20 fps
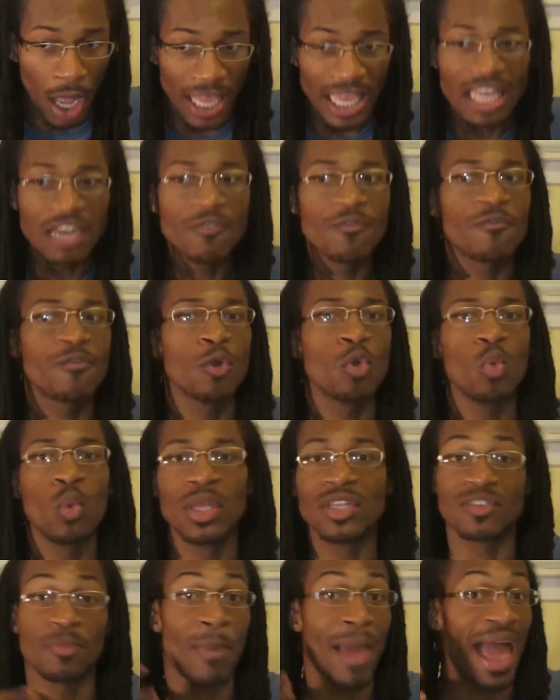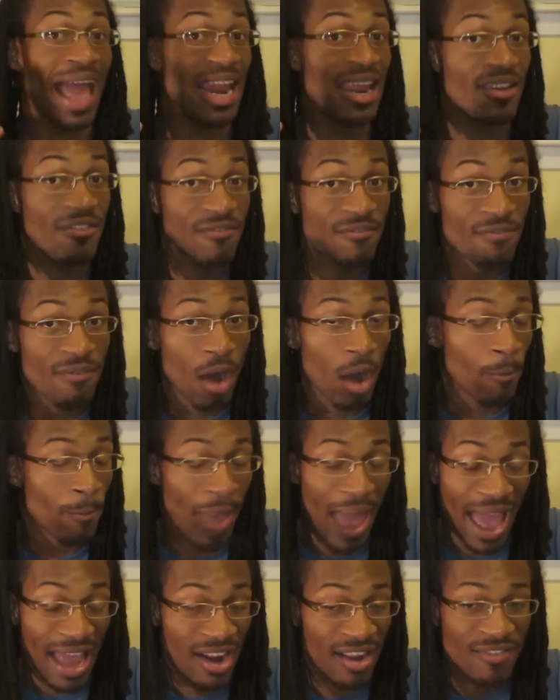influence,
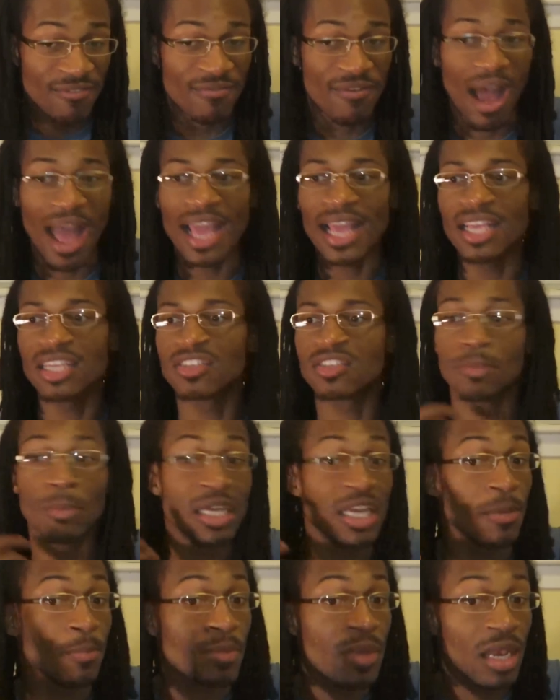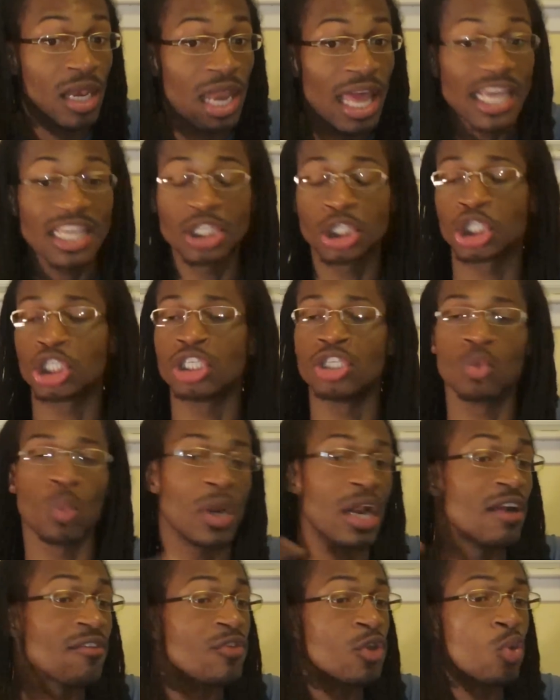bad advice, manipulation,
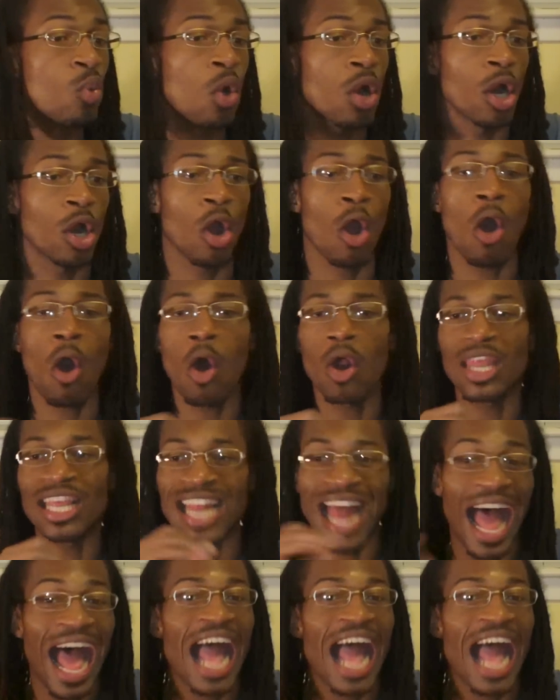whatever you want to call it,